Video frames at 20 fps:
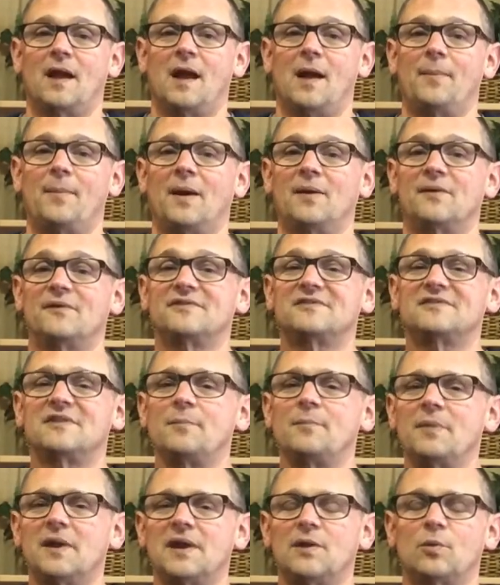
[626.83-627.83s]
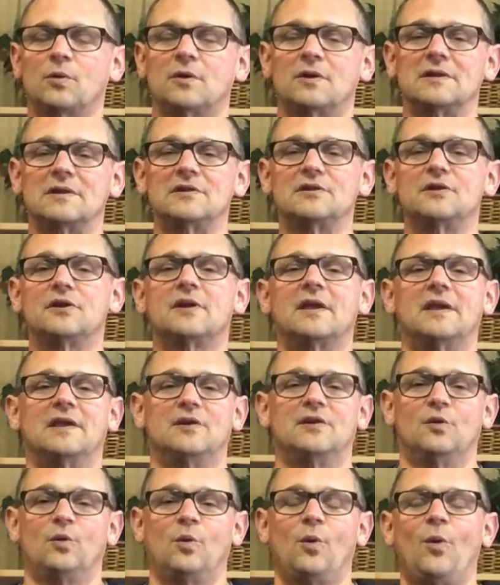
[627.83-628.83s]
about if somebody were to look at
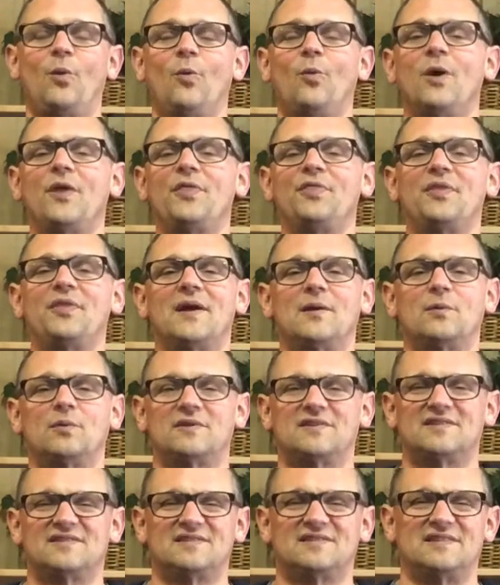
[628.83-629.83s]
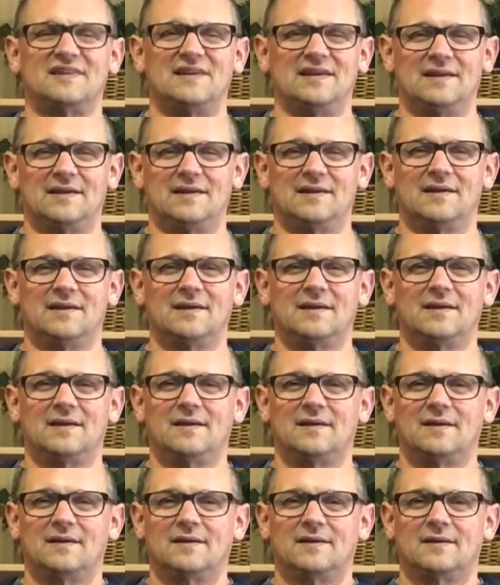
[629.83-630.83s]
you, what they would see.
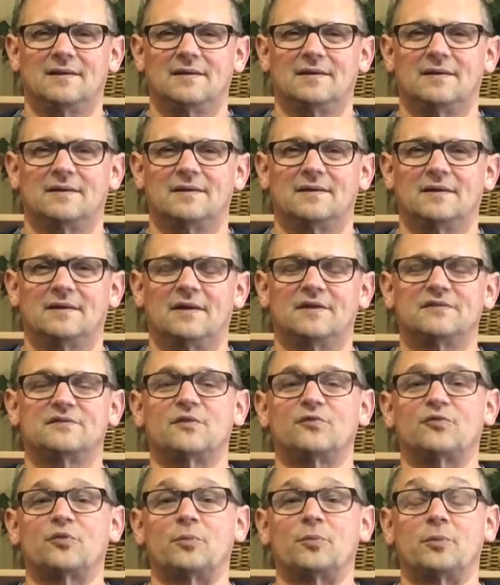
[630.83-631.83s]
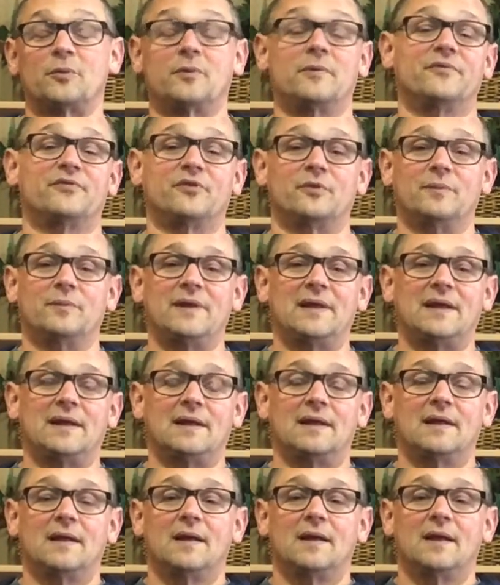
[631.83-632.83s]
So for me,